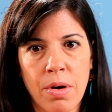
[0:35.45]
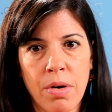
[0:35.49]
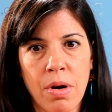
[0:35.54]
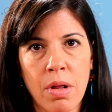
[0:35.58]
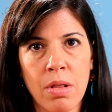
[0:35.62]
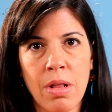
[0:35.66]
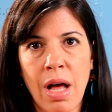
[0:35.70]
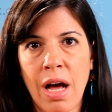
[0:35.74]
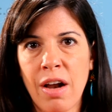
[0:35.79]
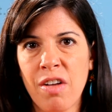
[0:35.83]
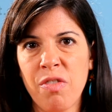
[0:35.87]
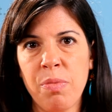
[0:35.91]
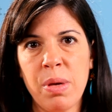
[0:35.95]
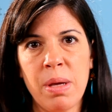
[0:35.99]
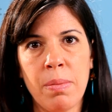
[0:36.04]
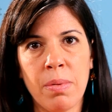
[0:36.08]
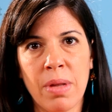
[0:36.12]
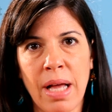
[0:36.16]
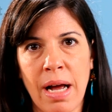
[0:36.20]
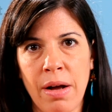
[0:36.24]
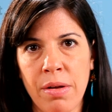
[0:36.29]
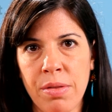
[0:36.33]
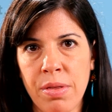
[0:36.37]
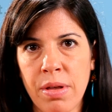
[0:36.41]
there are a lot of
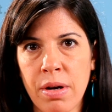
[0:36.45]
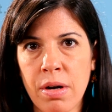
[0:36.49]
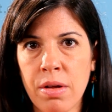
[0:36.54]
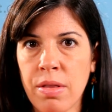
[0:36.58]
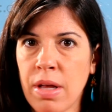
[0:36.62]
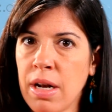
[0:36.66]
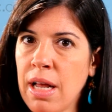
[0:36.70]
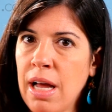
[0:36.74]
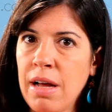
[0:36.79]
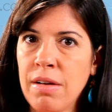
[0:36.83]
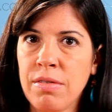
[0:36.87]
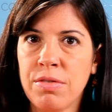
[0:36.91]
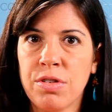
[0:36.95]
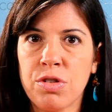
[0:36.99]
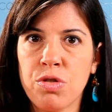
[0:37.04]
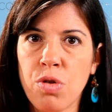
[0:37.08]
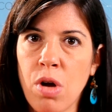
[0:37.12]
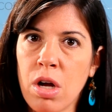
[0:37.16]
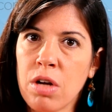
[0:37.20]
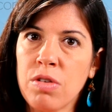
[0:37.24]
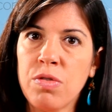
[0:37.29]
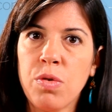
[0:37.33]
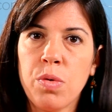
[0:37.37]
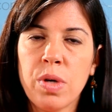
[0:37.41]
people out there that have
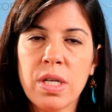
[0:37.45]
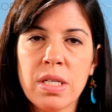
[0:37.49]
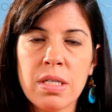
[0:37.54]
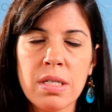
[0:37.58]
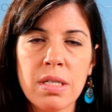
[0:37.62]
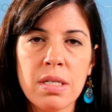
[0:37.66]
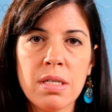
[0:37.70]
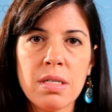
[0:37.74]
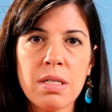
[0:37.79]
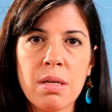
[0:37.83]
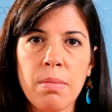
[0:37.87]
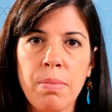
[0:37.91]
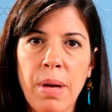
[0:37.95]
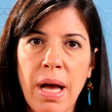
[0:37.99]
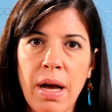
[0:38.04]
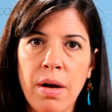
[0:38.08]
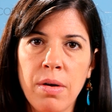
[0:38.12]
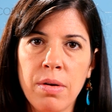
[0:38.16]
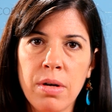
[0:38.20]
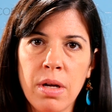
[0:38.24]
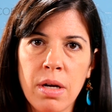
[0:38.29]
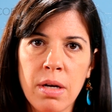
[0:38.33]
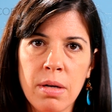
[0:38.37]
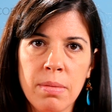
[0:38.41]
strong voices
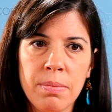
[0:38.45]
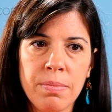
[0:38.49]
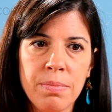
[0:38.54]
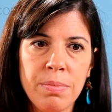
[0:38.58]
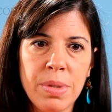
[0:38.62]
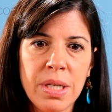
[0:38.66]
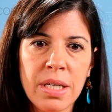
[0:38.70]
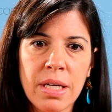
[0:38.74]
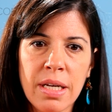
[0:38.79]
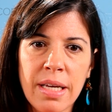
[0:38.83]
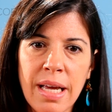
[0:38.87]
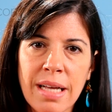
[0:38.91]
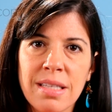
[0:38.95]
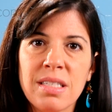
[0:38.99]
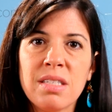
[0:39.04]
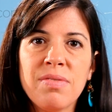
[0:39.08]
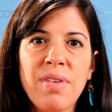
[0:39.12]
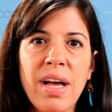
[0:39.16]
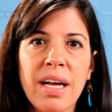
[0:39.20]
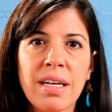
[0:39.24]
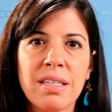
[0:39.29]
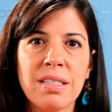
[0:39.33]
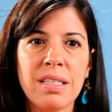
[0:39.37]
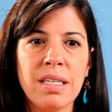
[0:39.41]
about um, being against
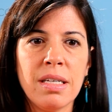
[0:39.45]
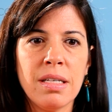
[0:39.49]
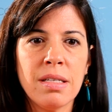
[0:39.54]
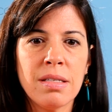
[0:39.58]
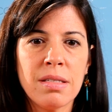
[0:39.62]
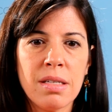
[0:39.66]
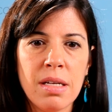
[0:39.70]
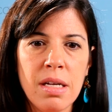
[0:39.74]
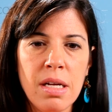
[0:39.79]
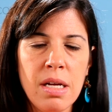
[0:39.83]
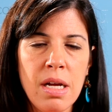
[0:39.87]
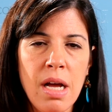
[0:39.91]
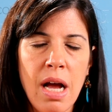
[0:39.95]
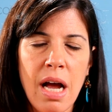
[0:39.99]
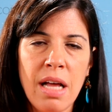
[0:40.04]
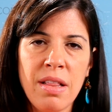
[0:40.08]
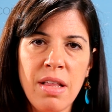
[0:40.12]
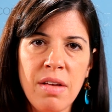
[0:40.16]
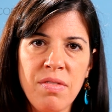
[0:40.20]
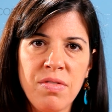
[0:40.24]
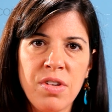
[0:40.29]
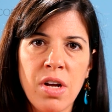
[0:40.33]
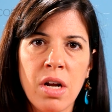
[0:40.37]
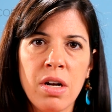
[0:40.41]
vaccines
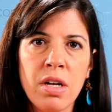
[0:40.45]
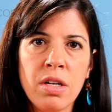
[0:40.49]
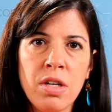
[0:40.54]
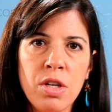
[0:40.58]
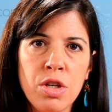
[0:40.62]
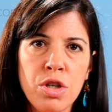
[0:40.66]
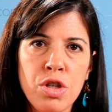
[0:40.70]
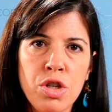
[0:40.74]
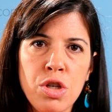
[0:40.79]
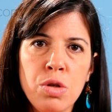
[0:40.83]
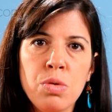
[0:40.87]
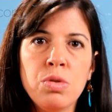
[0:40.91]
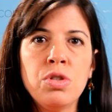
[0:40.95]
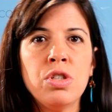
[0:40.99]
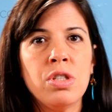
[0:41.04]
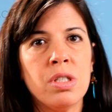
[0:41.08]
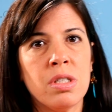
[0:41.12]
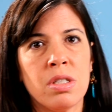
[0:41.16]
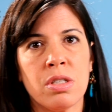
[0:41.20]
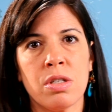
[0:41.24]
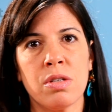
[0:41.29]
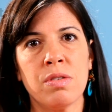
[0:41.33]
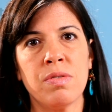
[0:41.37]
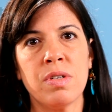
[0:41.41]
and they've done a huge
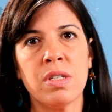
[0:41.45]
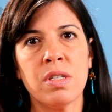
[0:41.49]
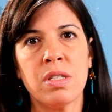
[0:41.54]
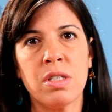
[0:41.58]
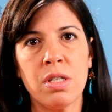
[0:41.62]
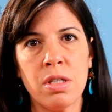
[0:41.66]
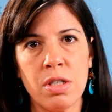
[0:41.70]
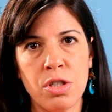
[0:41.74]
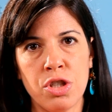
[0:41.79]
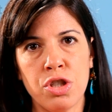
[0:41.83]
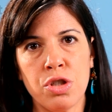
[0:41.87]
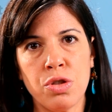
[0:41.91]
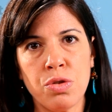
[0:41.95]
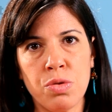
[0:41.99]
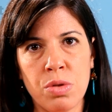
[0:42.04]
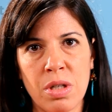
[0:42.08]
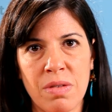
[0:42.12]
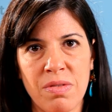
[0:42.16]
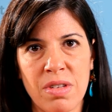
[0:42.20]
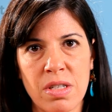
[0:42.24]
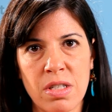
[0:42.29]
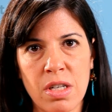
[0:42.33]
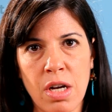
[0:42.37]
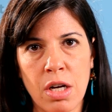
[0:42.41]
disservice to the children
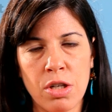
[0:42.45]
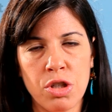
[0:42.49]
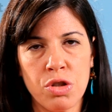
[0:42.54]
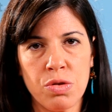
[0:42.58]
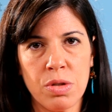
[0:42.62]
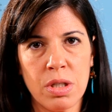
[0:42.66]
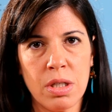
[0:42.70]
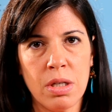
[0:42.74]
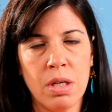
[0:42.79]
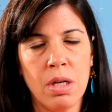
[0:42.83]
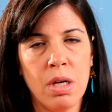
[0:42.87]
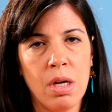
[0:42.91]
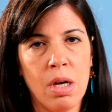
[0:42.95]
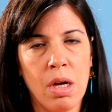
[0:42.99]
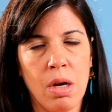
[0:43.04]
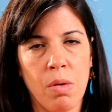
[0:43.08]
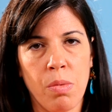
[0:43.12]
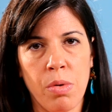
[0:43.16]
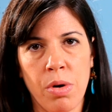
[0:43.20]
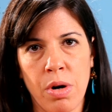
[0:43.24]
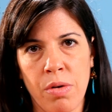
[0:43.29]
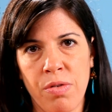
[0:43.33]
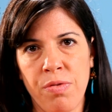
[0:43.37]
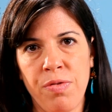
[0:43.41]
of this country
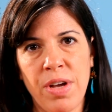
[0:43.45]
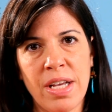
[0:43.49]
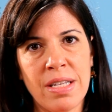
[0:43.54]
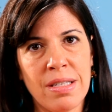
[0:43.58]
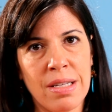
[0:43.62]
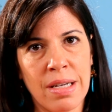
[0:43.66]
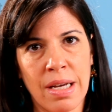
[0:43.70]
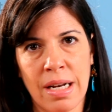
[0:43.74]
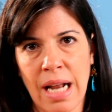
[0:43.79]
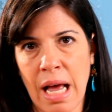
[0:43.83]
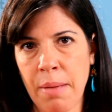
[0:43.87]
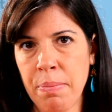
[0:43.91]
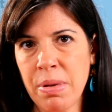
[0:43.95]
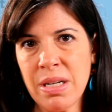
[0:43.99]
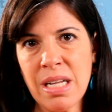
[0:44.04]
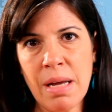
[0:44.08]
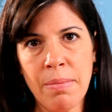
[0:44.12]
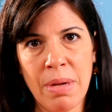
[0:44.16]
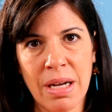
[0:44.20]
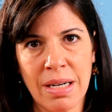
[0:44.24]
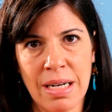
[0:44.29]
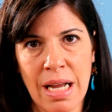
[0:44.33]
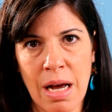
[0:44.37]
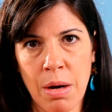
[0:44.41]
we're facing an
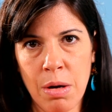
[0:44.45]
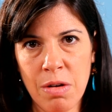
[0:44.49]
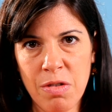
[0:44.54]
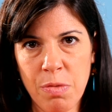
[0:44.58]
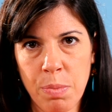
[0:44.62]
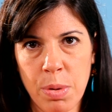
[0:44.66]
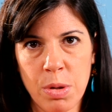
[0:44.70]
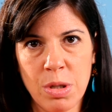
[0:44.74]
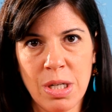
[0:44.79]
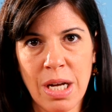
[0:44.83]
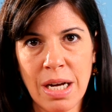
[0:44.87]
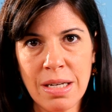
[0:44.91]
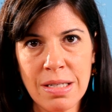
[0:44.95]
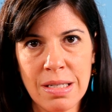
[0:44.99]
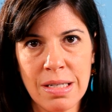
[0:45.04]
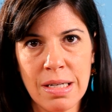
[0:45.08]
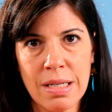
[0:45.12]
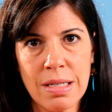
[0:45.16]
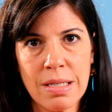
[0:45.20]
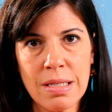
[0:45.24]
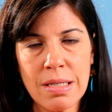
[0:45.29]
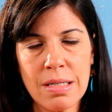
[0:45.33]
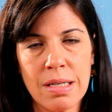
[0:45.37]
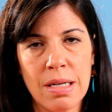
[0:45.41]
epidemic now of
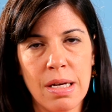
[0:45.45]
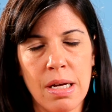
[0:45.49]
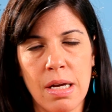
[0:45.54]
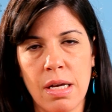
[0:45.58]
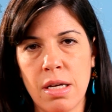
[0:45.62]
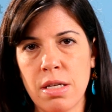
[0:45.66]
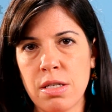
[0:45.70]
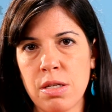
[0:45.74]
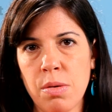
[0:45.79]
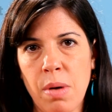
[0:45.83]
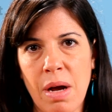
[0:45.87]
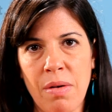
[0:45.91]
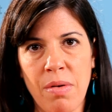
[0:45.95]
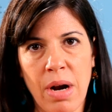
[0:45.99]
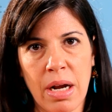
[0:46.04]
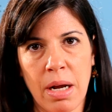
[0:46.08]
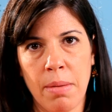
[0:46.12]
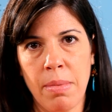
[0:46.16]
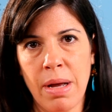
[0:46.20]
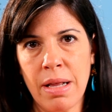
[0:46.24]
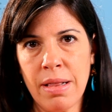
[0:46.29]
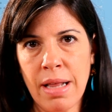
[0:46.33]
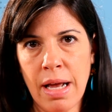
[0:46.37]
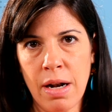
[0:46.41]
pertussis so I
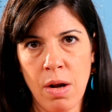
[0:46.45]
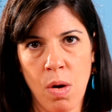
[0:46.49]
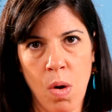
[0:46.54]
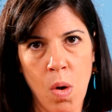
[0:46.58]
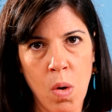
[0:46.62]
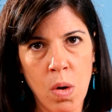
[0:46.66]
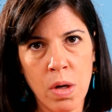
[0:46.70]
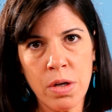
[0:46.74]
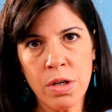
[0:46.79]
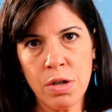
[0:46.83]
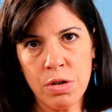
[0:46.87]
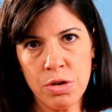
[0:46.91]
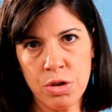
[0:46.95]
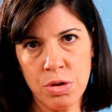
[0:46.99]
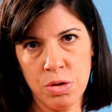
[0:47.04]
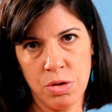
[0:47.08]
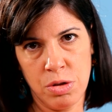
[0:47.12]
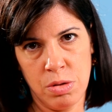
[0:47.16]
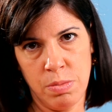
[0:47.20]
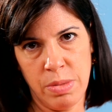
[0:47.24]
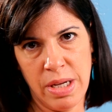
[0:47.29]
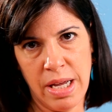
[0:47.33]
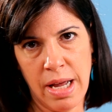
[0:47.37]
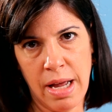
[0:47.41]
recommend that all your
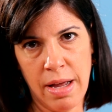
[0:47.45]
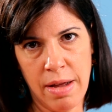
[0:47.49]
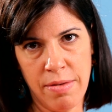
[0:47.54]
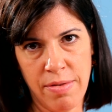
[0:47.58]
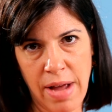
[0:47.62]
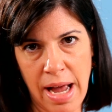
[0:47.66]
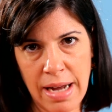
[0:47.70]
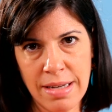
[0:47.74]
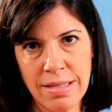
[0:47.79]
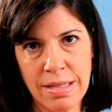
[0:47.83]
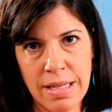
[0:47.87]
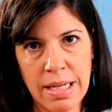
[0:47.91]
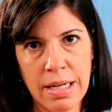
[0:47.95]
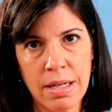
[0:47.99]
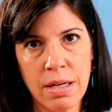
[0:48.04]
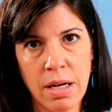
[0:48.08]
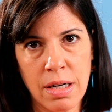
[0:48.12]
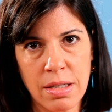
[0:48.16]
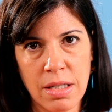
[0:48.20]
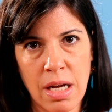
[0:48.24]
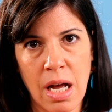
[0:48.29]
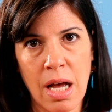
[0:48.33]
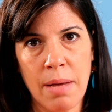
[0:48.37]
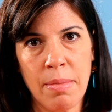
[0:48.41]
children be vaccinated
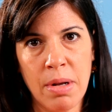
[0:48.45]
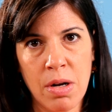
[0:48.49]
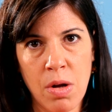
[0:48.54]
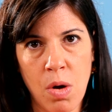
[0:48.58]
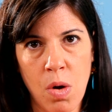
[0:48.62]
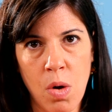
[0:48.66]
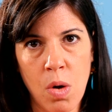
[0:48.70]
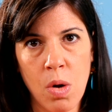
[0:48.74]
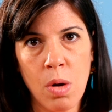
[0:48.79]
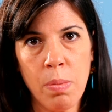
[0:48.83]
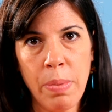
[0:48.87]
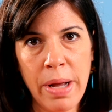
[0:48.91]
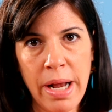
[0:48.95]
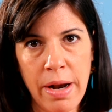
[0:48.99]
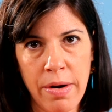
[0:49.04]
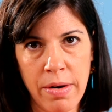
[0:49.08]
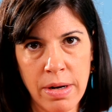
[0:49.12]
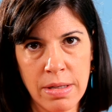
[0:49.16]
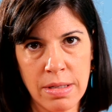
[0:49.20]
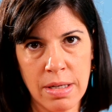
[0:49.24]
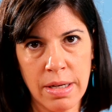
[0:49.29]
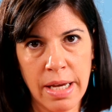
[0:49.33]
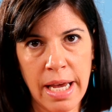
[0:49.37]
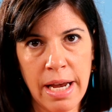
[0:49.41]
on time and all
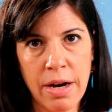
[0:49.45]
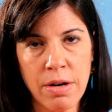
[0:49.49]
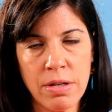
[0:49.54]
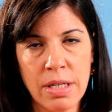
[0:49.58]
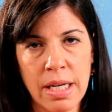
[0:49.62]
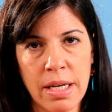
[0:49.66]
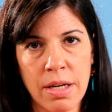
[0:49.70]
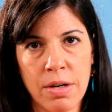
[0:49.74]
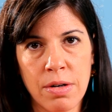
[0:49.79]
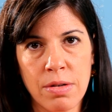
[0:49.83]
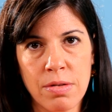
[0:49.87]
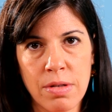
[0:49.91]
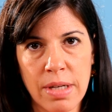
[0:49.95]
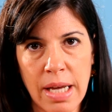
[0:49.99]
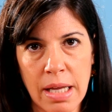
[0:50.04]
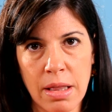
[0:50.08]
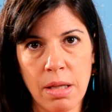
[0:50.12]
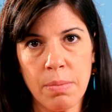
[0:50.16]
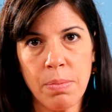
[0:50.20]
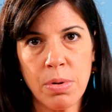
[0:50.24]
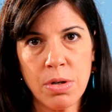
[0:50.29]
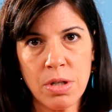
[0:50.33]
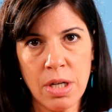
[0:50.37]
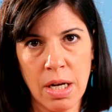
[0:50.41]
parents and caretakers get
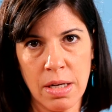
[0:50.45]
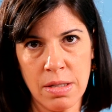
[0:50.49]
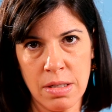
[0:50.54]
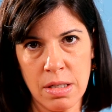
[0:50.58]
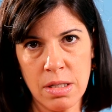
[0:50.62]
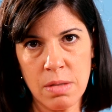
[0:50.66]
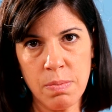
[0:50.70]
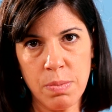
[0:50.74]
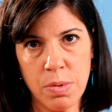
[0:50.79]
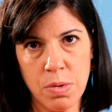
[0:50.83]
the pertussis